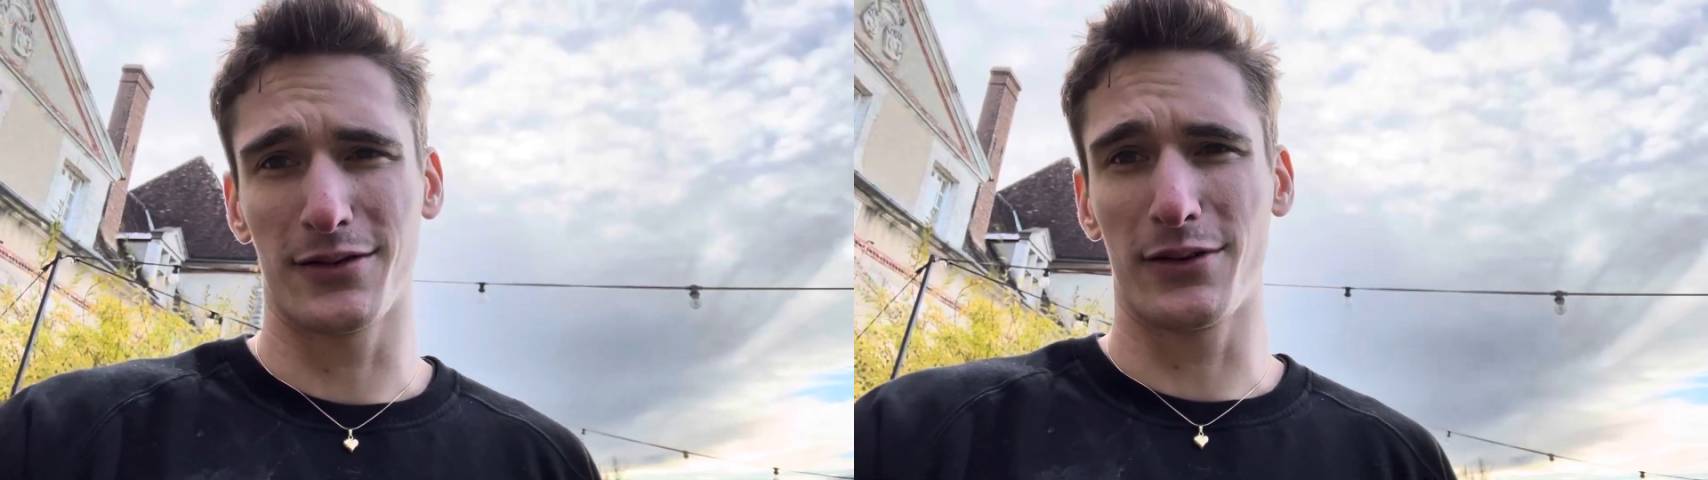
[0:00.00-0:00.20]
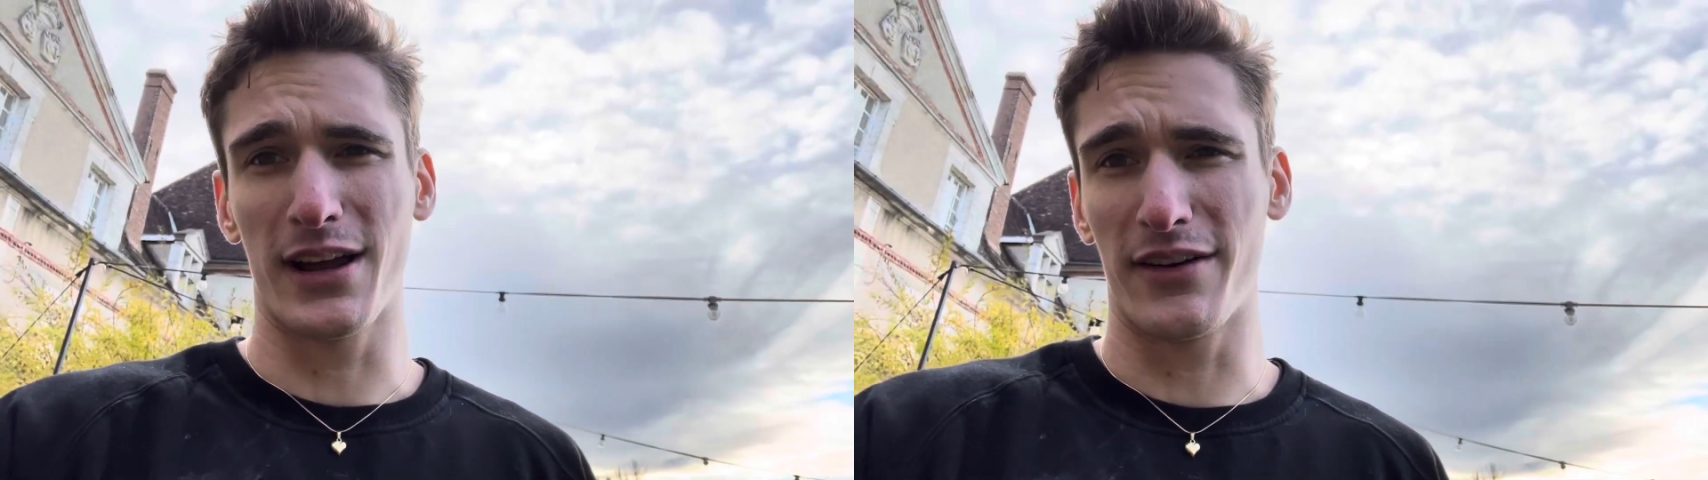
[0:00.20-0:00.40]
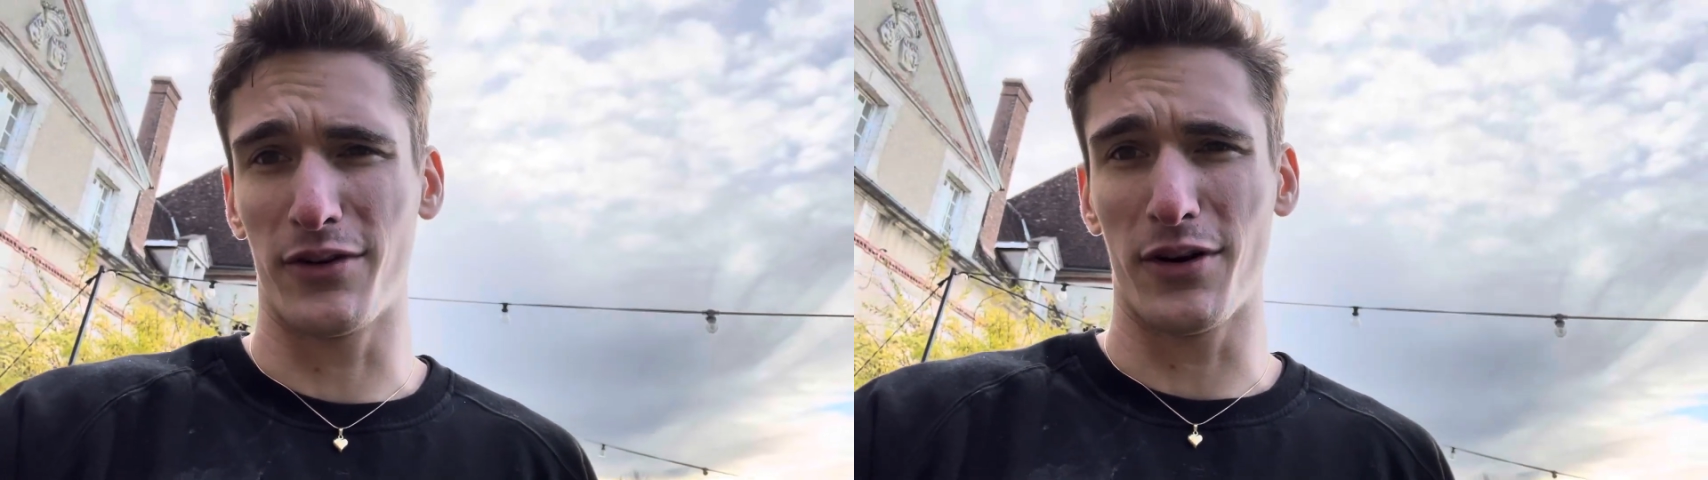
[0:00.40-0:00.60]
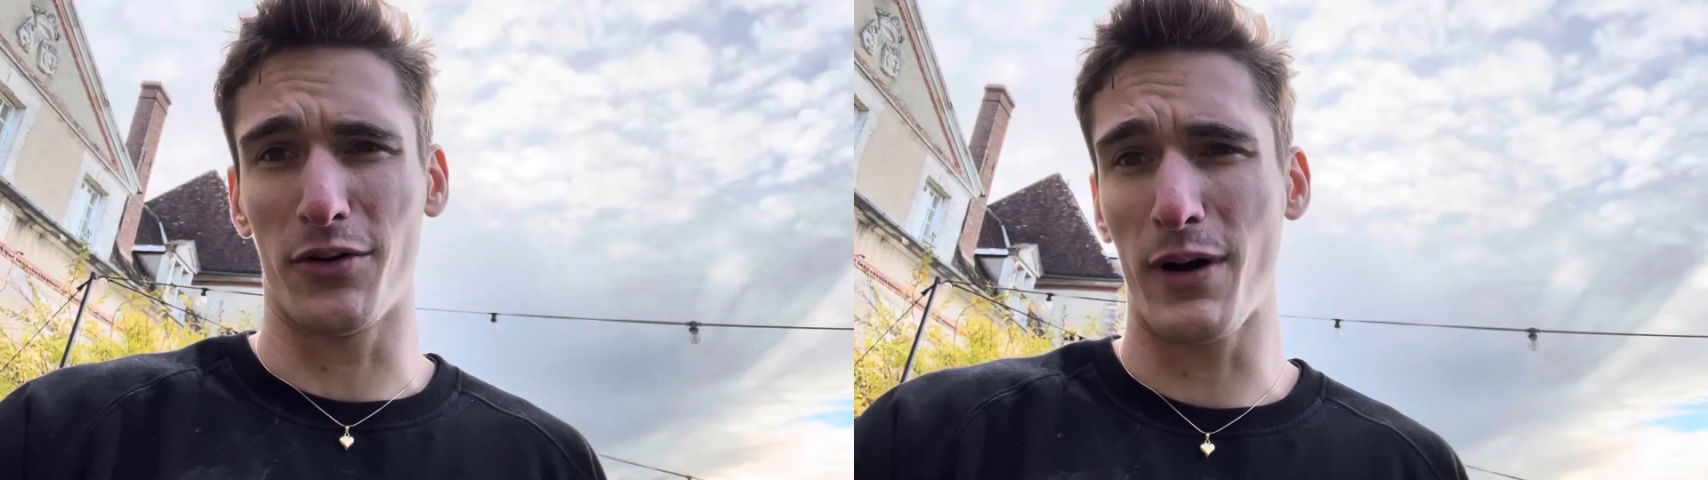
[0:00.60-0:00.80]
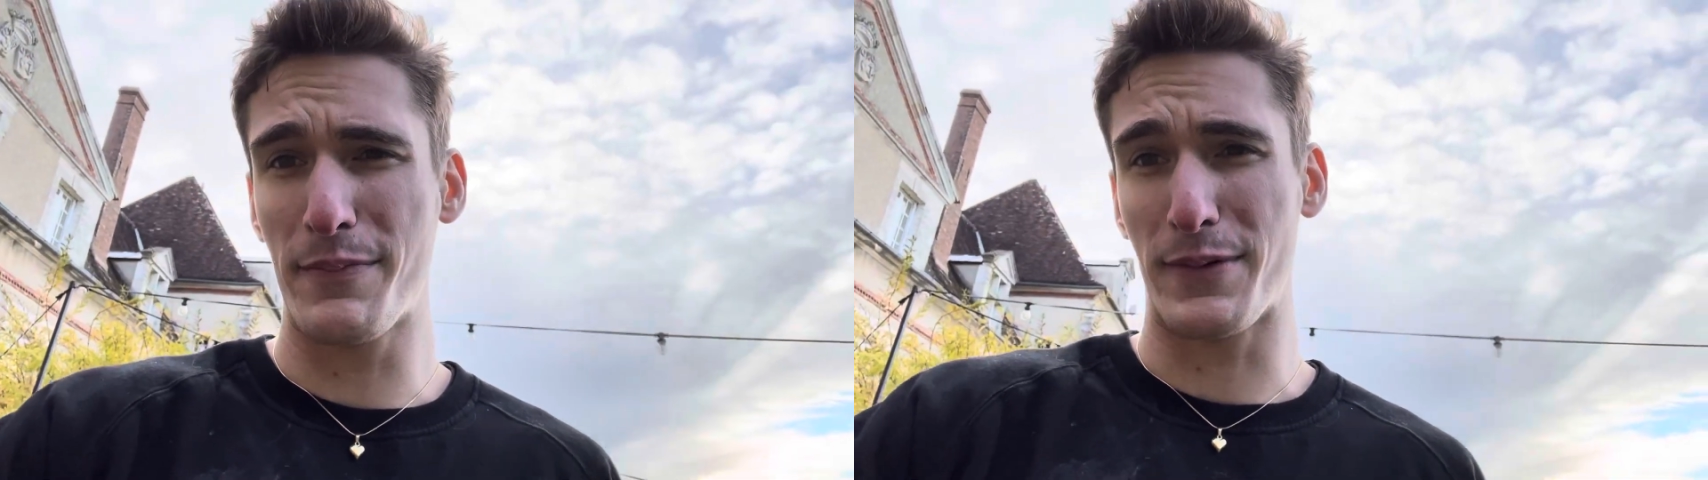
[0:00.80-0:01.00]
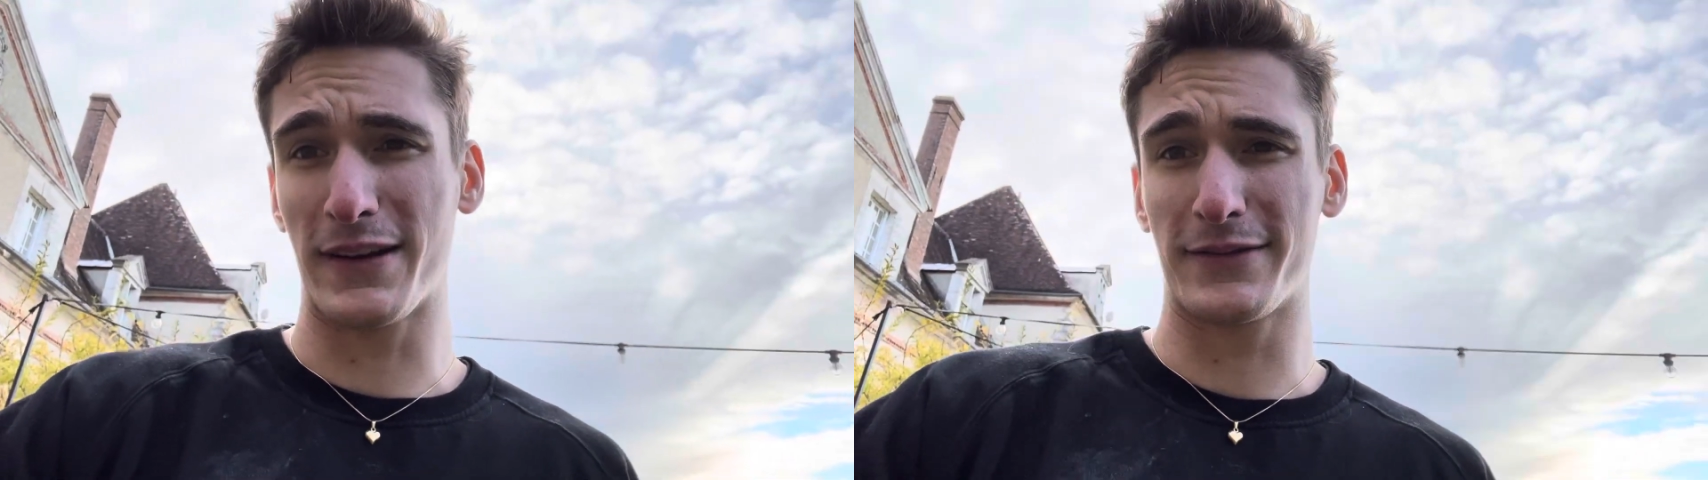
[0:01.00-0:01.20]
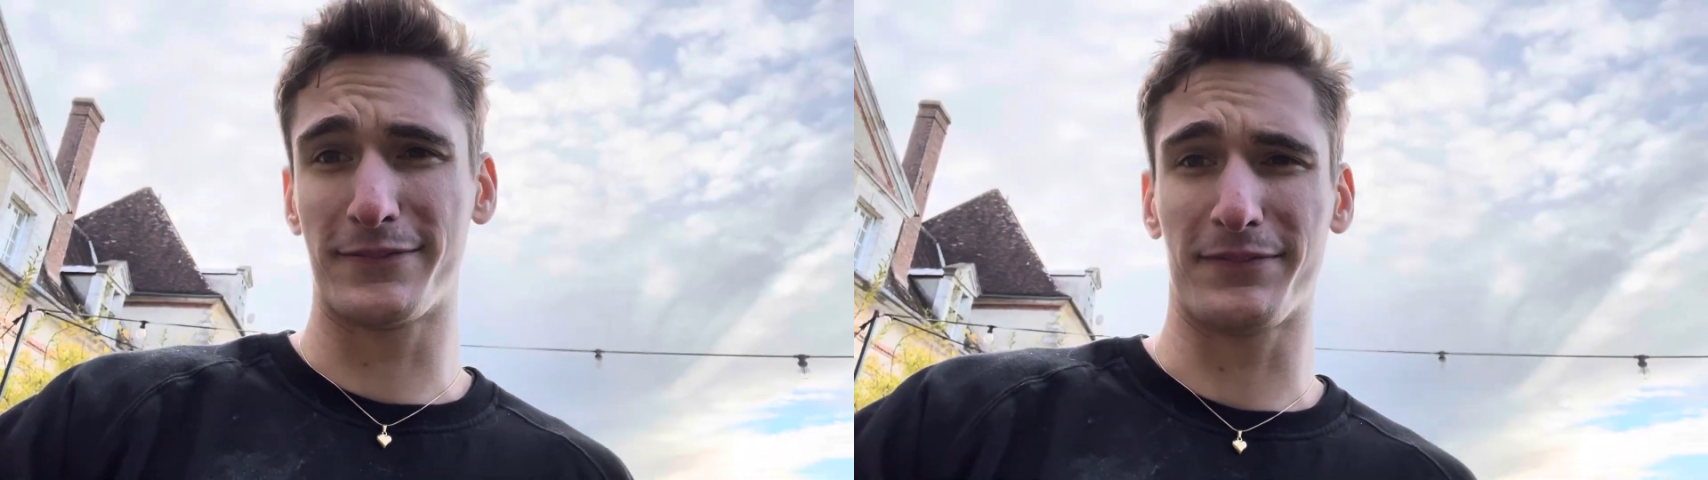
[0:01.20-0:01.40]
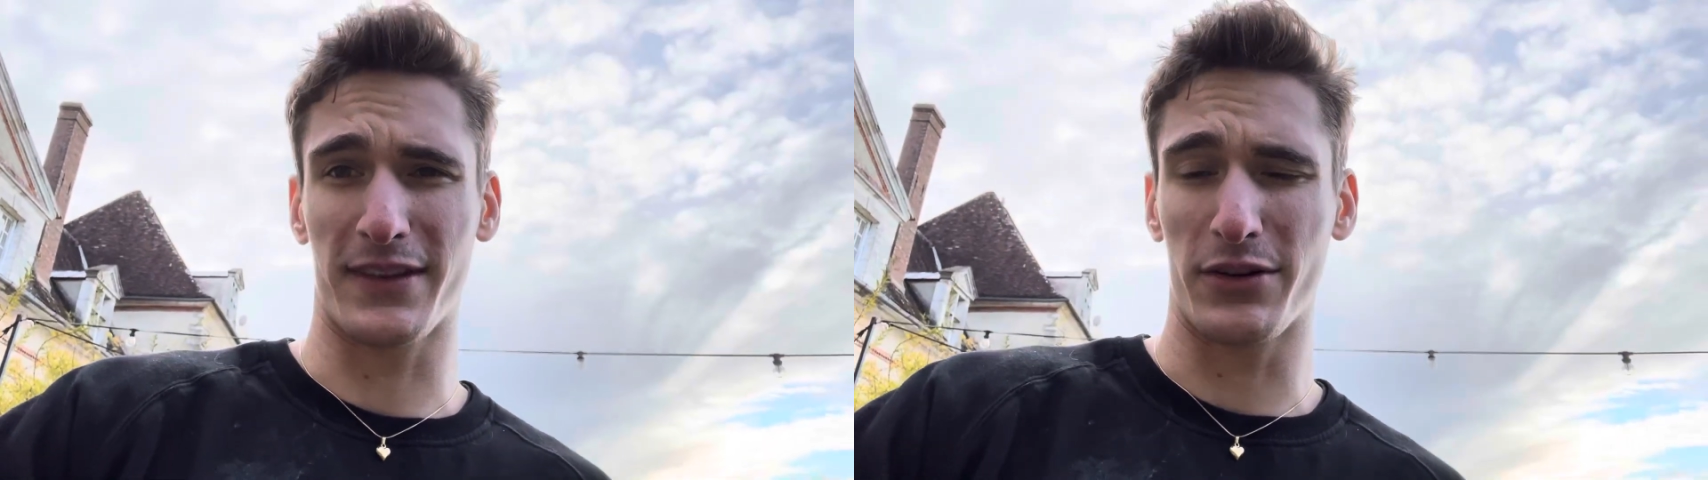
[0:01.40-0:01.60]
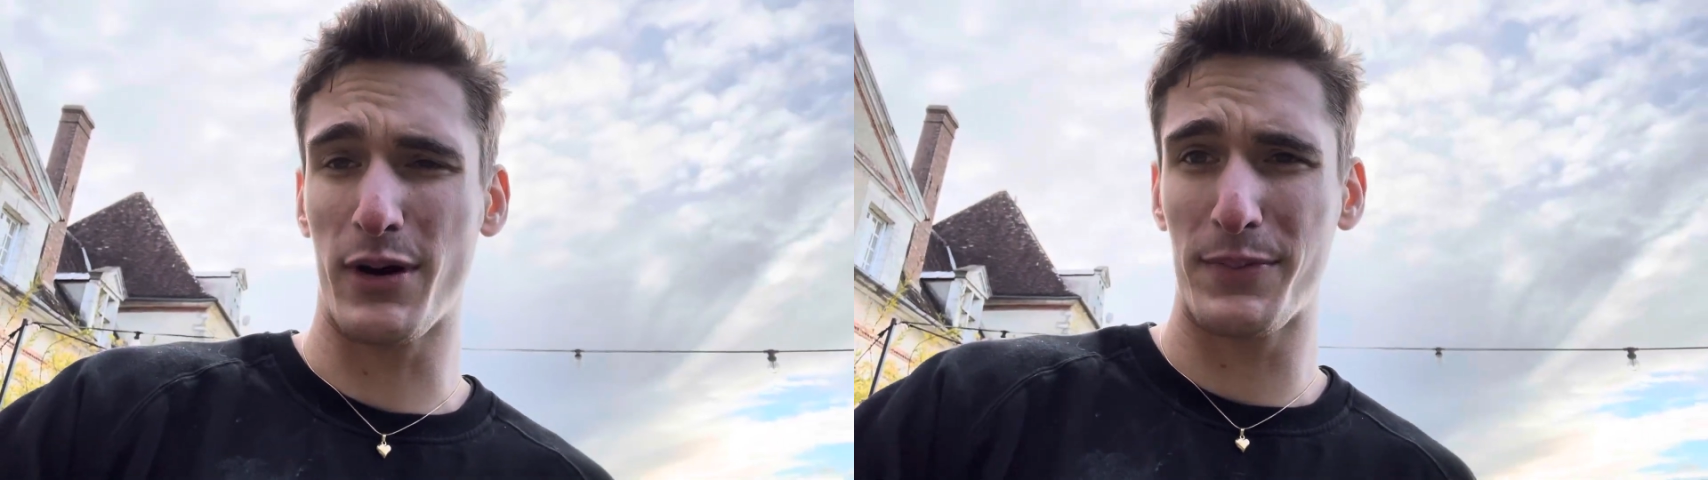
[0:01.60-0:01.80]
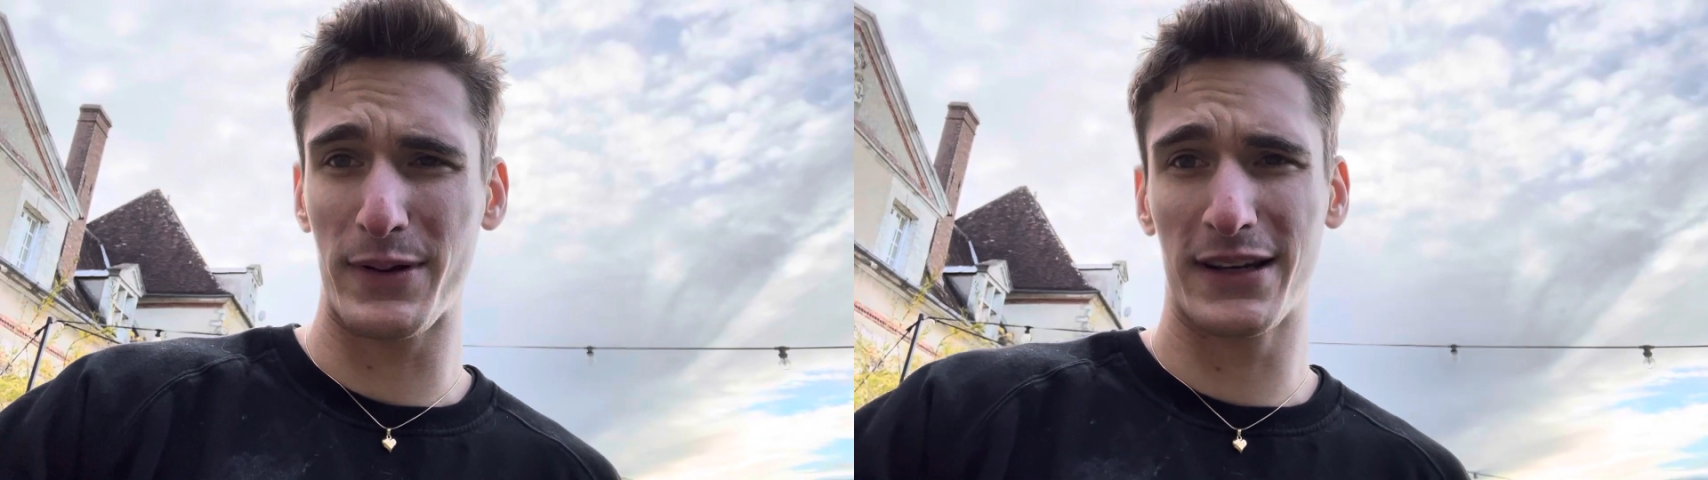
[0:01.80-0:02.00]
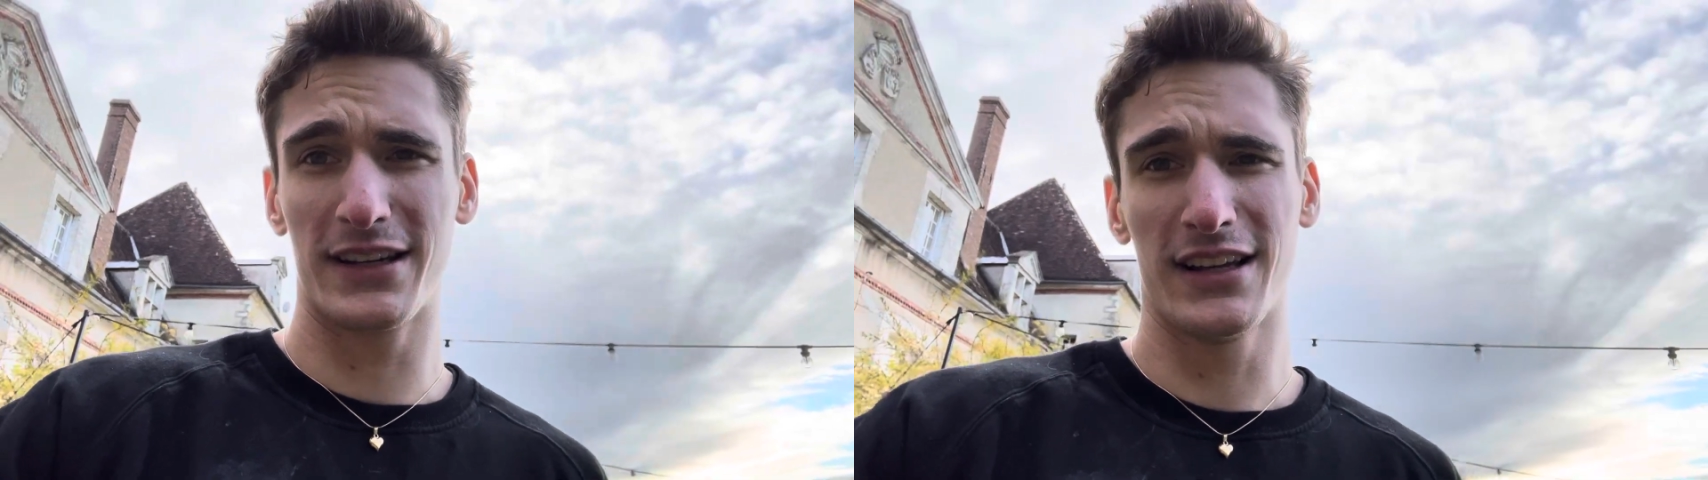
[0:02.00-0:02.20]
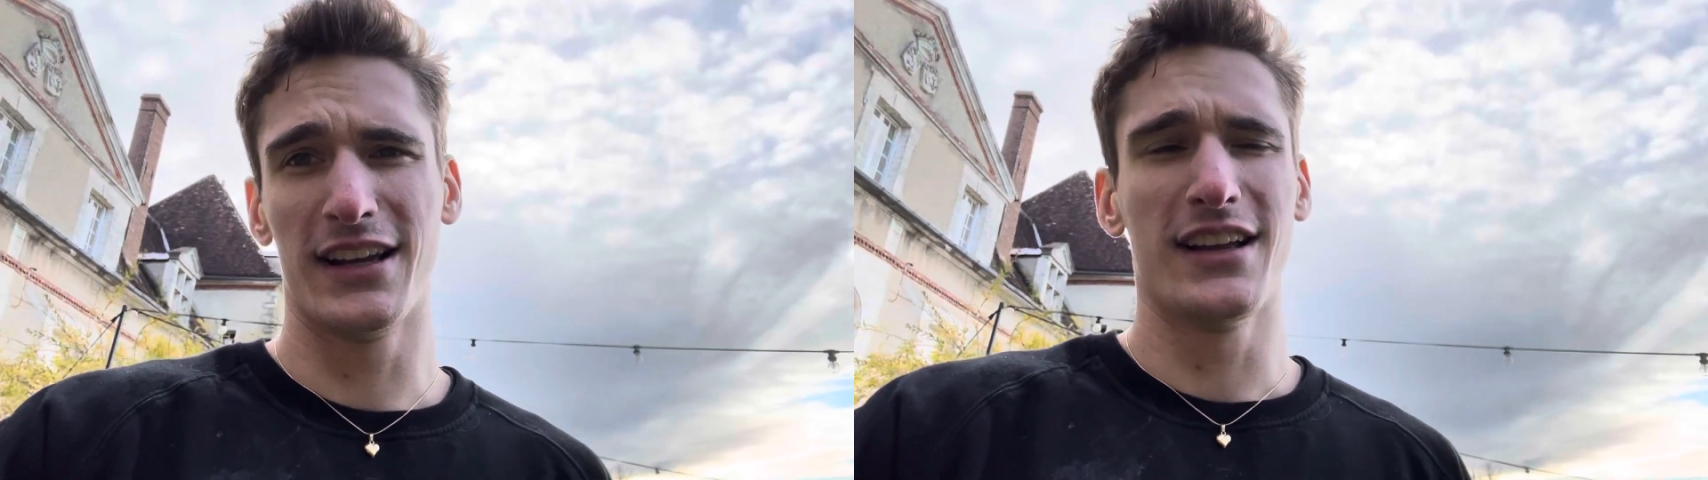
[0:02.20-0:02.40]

We have a weapon, and the weapon